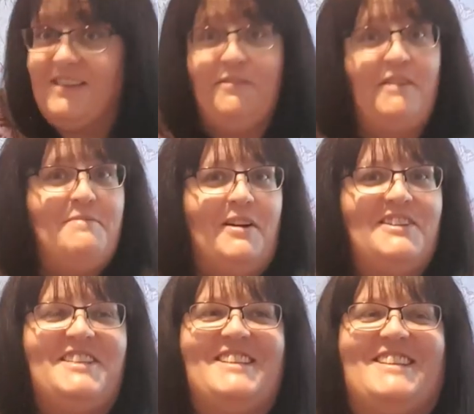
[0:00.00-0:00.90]
I very
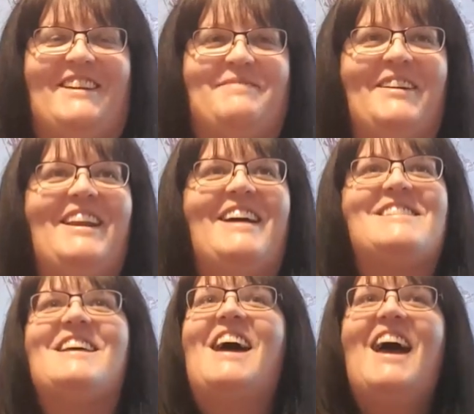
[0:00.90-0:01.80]
much dislike my
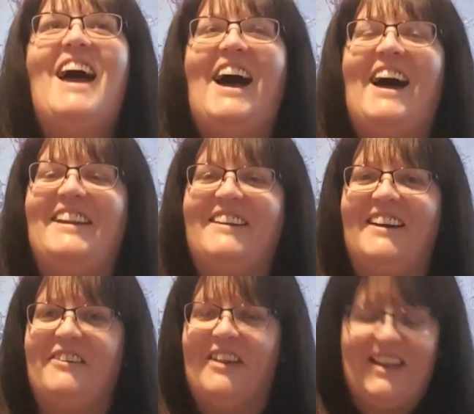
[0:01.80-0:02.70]
legs. And I
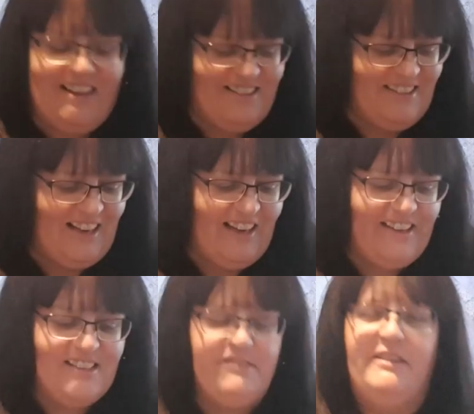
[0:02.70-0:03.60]
don't like anything that
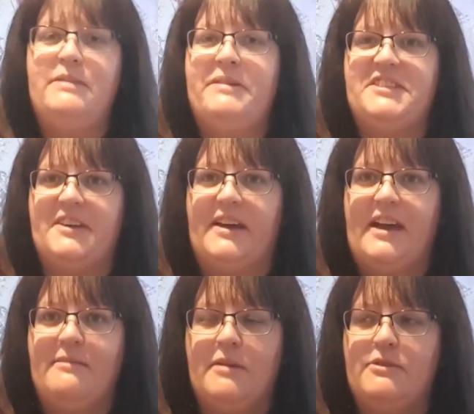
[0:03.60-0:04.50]
clings around the bits that I
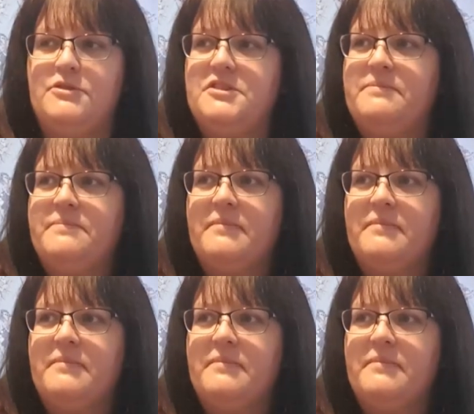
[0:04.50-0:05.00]
hate most.